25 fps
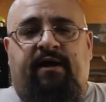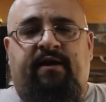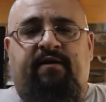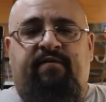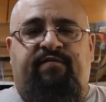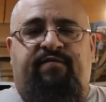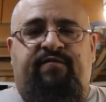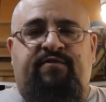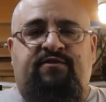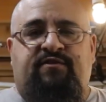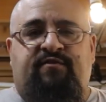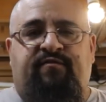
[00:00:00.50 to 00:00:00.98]

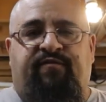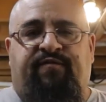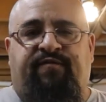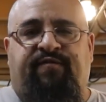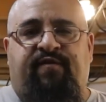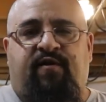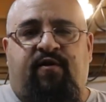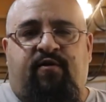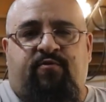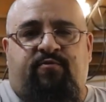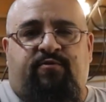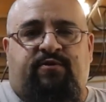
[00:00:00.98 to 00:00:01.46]
Hiya fishy
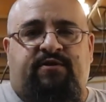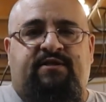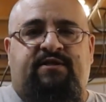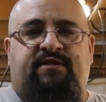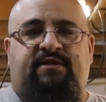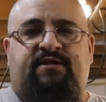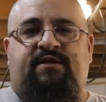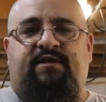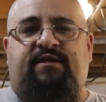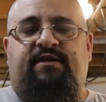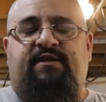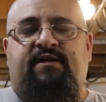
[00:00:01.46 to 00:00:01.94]

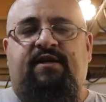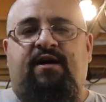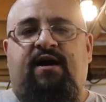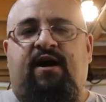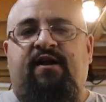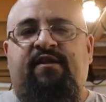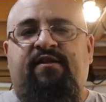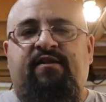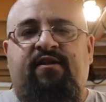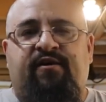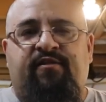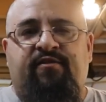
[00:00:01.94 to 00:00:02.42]
folks!
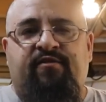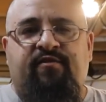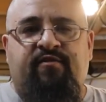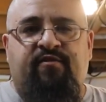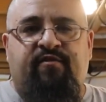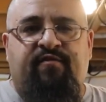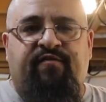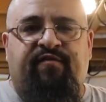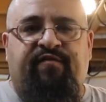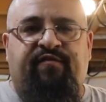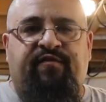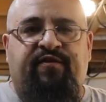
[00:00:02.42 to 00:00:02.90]

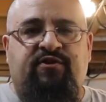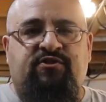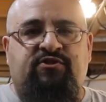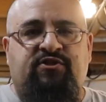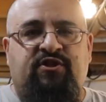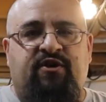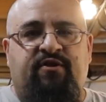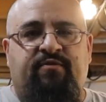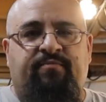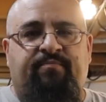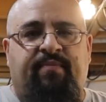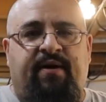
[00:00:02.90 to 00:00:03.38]
Another
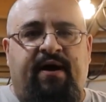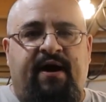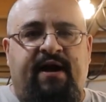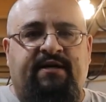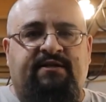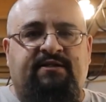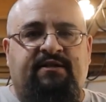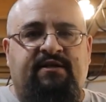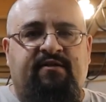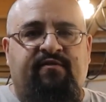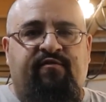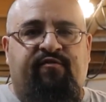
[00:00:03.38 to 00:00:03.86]
fish
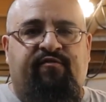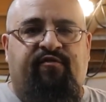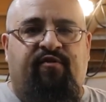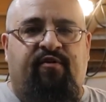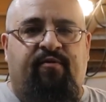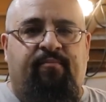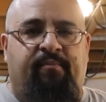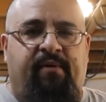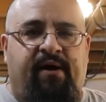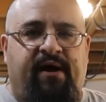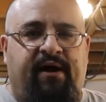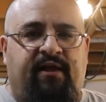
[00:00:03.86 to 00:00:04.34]
unboxing
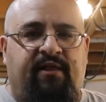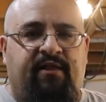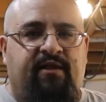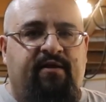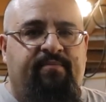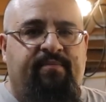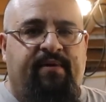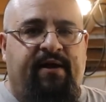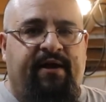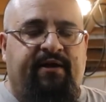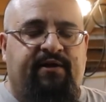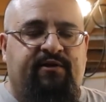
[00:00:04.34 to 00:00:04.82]
from Michael
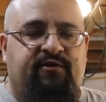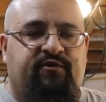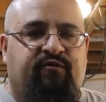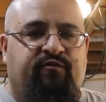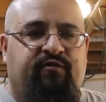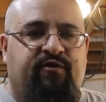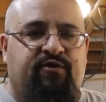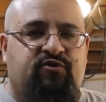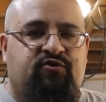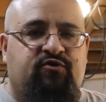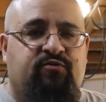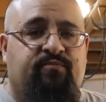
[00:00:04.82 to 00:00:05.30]
and Michael's
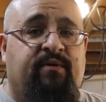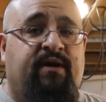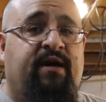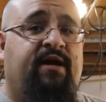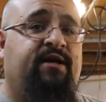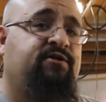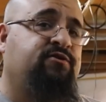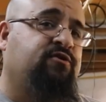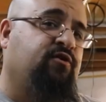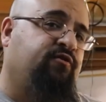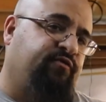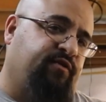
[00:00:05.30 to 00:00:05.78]
Fish Room.
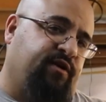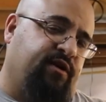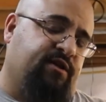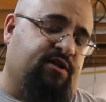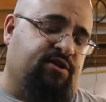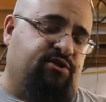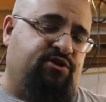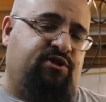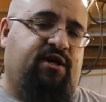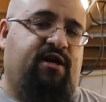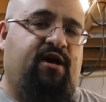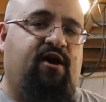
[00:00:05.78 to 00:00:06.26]
Guys, don't forget
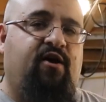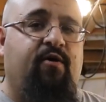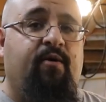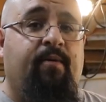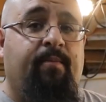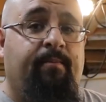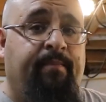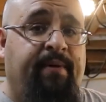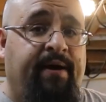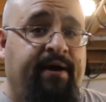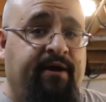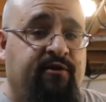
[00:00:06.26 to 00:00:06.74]
to check
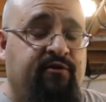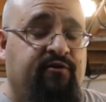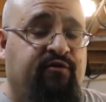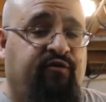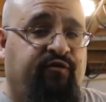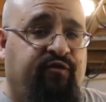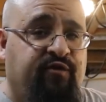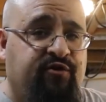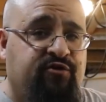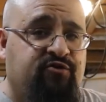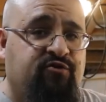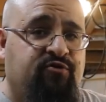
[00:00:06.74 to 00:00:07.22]
out michaels
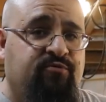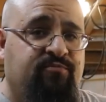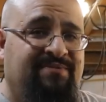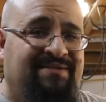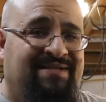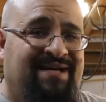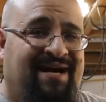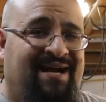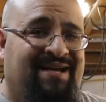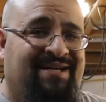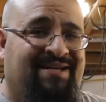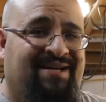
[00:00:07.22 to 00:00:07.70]
fish room
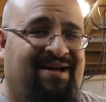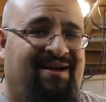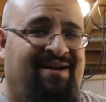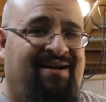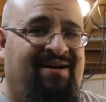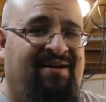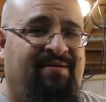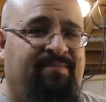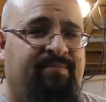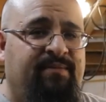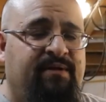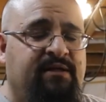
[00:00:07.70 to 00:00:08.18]
dot
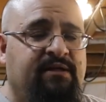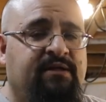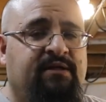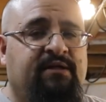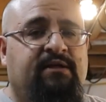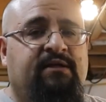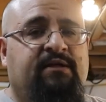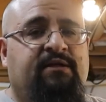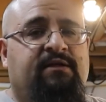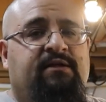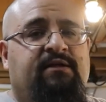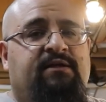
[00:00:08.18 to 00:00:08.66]
com
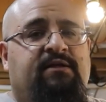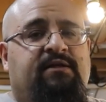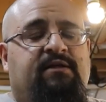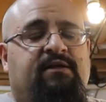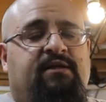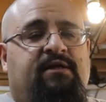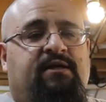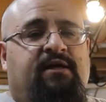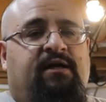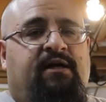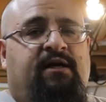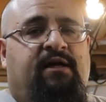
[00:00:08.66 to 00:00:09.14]

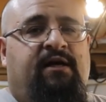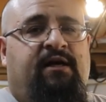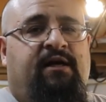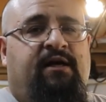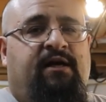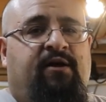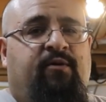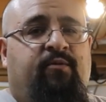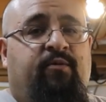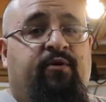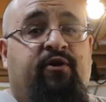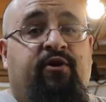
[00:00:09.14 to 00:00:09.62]

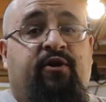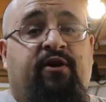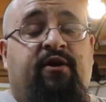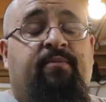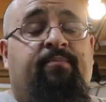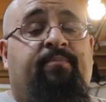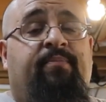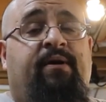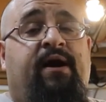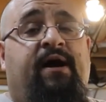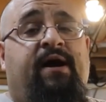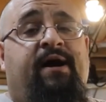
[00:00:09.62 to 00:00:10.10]
uh, where you
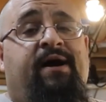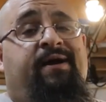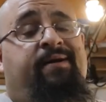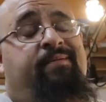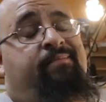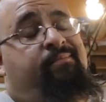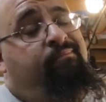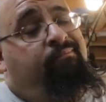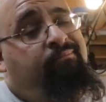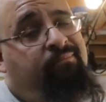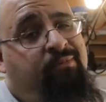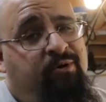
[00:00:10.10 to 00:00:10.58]
can buy
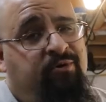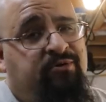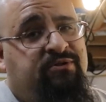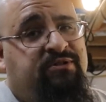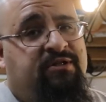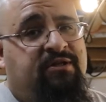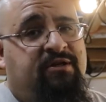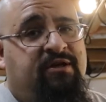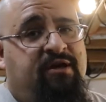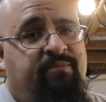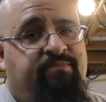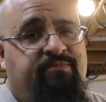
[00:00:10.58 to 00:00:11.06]

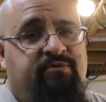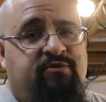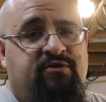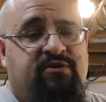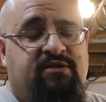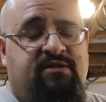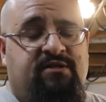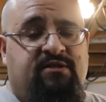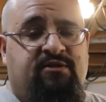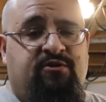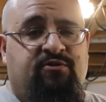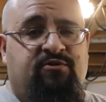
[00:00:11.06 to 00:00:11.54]
most of the
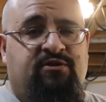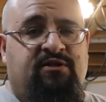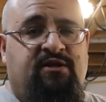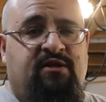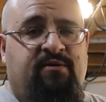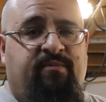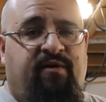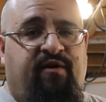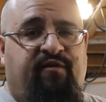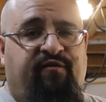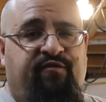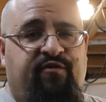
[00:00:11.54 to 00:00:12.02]
guppies you see
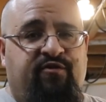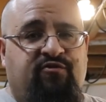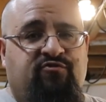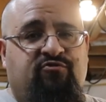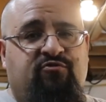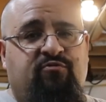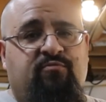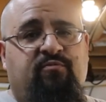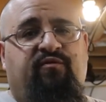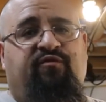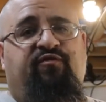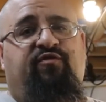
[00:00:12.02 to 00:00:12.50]
in my fish
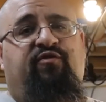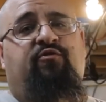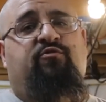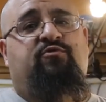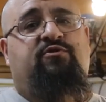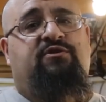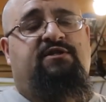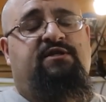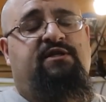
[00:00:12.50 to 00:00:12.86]
room. If you